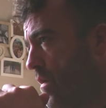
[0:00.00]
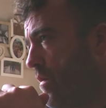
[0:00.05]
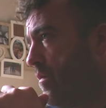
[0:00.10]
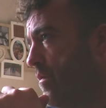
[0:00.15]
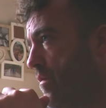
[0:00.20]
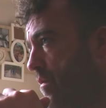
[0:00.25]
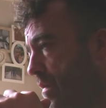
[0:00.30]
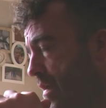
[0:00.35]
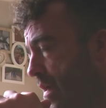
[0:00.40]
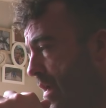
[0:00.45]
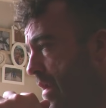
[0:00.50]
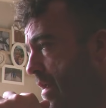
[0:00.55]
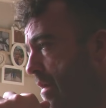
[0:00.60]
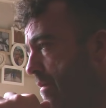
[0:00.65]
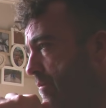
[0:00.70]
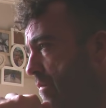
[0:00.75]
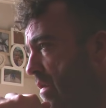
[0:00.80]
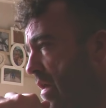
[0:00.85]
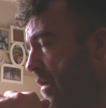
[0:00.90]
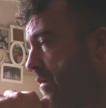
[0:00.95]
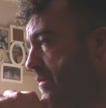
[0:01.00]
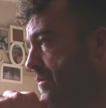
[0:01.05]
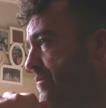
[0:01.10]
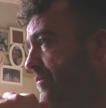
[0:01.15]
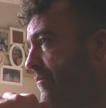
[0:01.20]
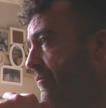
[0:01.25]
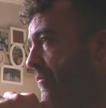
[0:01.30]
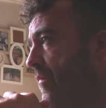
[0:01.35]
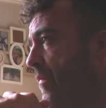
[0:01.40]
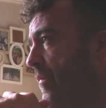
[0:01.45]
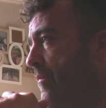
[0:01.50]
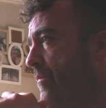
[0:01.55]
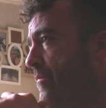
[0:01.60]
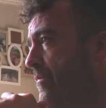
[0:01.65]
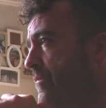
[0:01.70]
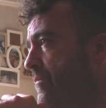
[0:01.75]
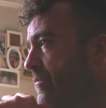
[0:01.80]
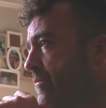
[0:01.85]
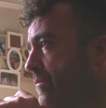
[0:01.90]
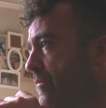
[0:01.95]
if you need them. Yeah.
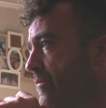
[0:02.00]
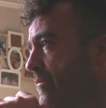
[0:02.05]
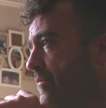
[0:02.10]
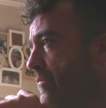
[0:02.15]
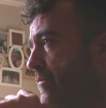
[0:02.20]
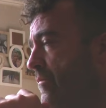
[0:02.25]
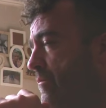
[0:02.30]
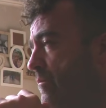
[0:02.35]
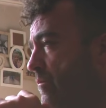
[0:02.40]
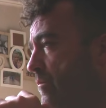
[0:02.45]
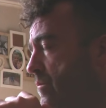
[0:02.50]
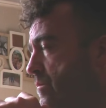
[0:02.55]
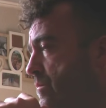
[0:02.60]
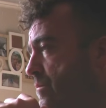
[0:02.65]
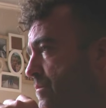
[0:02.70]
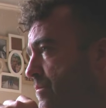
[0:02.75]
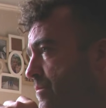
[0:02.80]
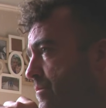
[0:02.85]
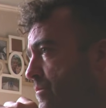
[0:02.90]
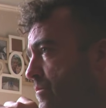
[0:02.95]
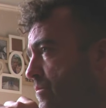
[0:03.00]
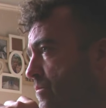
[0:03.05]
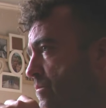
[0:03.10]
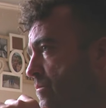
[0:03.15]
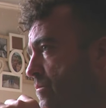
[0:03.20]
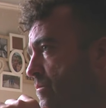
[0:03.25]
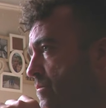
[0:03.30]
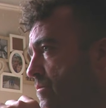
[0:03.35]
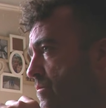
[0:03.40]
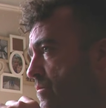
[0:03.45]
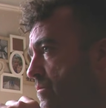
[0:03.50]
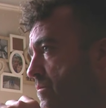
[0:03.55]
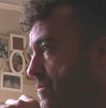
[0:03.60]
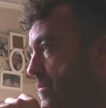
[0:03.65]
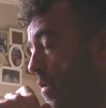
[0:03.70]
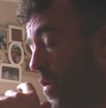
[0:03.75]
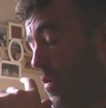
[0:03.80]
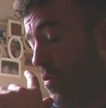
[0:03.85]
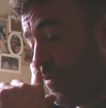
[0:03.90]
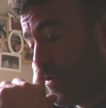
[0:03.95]
Normally, it'd be all hands on deck,
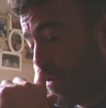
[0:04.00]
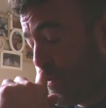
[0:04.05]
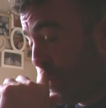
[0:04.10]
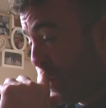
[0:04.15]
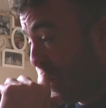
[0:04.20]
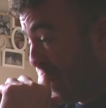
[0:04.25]
wouldn't it? Of course if